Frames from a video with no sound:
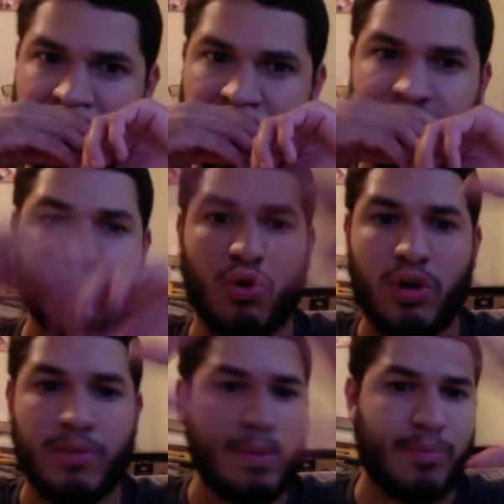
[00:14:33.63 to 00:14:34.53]

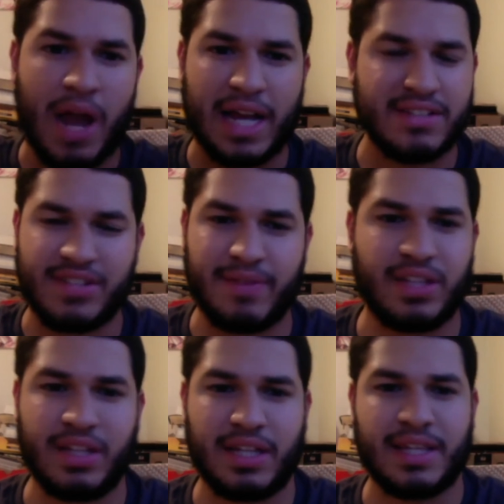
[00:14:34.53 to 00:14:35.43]
tournament brackets and
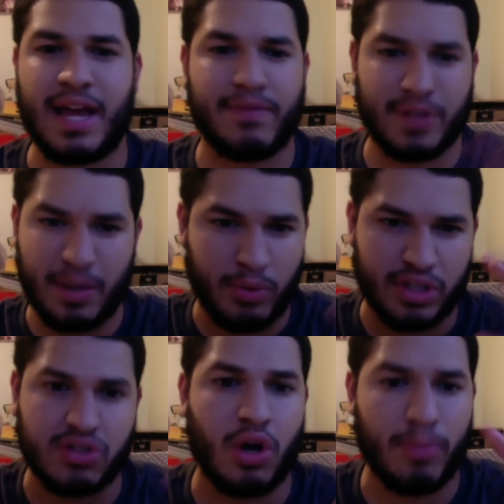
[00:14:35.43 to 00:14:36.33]
everything like that. I forget what
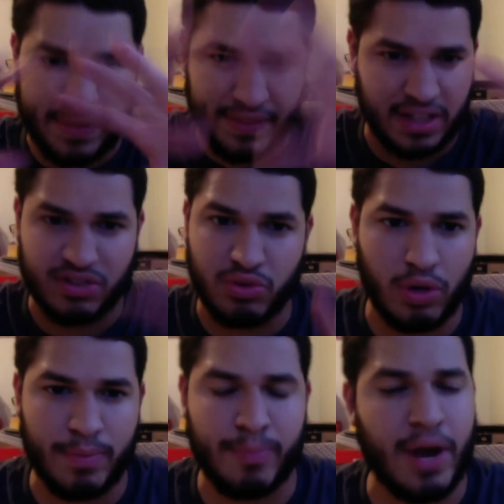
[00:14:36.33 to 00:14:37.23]
it's called, but I think it's
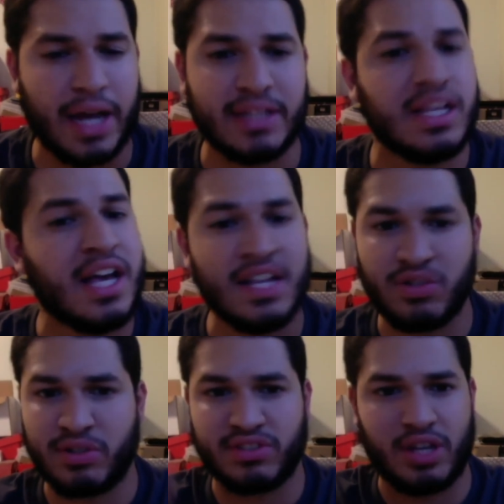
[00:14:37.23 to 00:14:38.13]
tournament bracket.
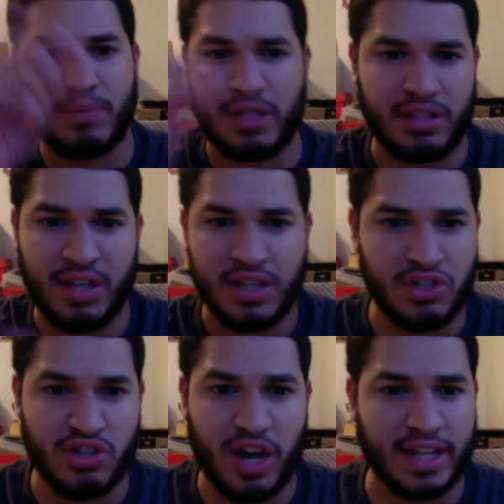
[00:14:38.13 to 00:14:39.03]
So he's going to be
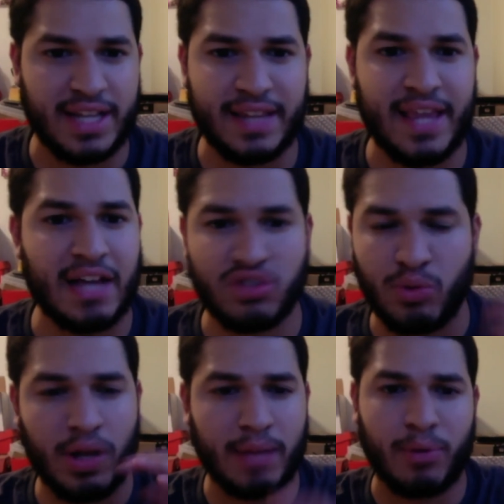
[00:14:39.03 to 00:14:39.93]
jotting that down. So
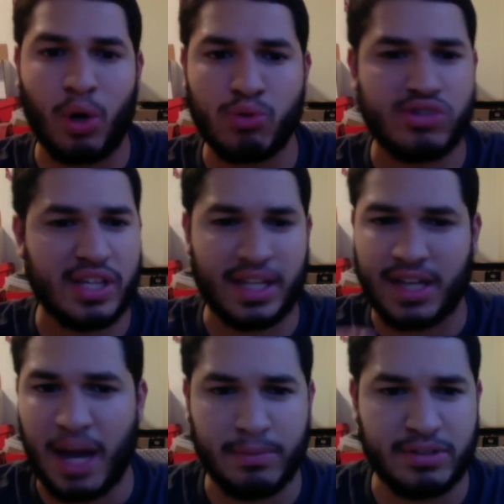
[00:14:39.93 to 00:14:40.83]
while I'm hosting and
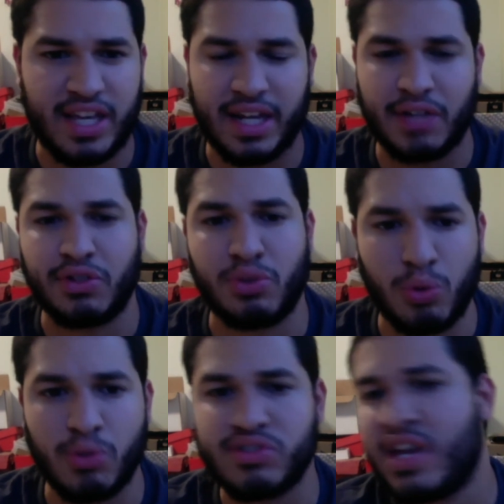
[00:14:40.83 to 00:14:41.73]
commentating on the
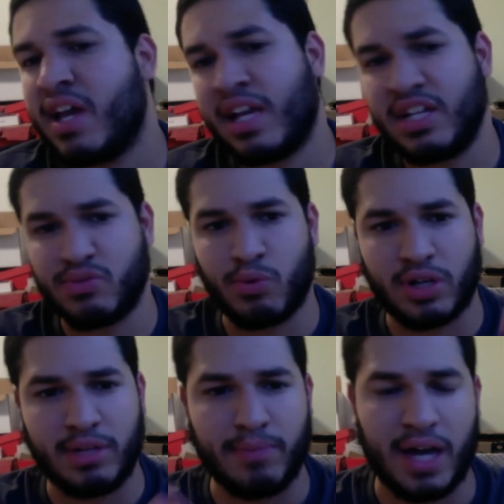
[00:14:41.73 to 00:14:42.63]
duels, he's
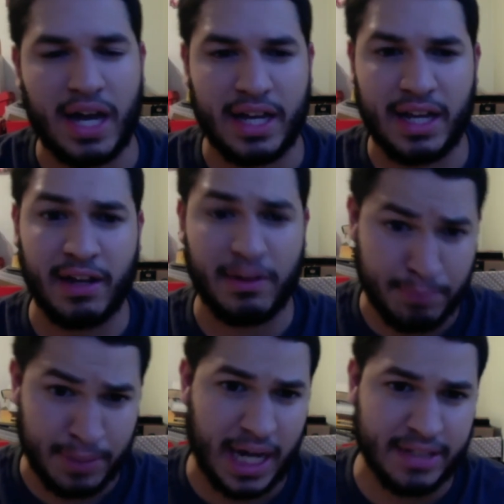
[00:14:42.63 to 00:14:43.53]
working behind
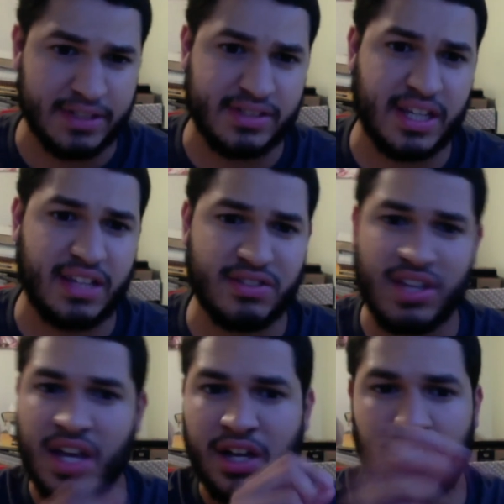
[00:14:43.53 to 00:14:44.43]
behind the scenes
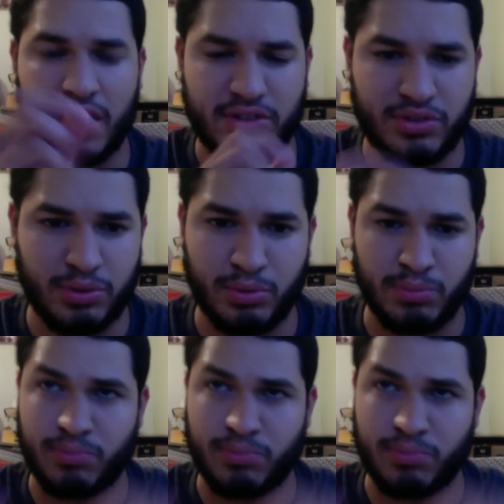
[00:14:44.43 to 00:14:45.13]
to